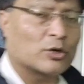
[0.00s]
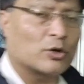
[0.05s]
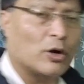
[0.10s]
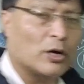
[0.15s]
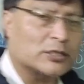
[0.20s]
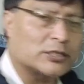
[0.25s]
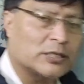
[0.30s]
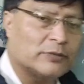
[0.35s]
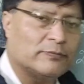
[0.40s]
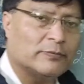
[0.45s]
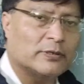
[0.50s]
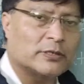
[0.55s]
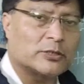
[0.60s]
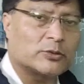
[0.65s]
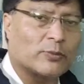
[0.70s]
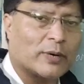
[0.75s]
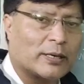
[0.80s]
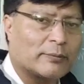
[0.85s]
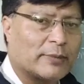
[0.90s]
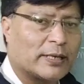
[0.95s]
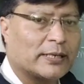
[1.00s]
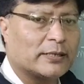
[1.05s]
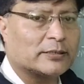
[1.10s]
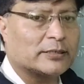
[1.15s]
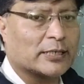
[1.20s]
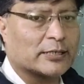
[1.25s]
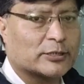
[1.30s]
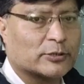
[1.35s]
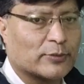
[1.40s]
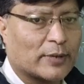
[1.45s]
cos inverse 1
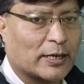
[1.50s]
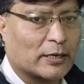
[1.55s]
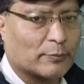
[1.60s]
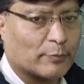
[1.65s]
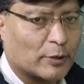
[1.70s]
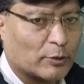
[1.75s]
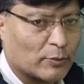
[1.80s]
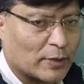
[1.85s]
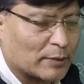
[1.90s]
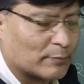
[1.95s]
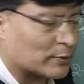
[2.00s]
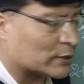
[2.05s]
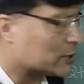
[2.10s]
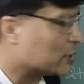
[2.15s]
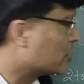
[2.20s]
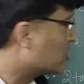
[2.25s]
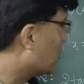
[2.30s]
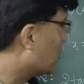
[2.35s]
minus x square upon 1 plus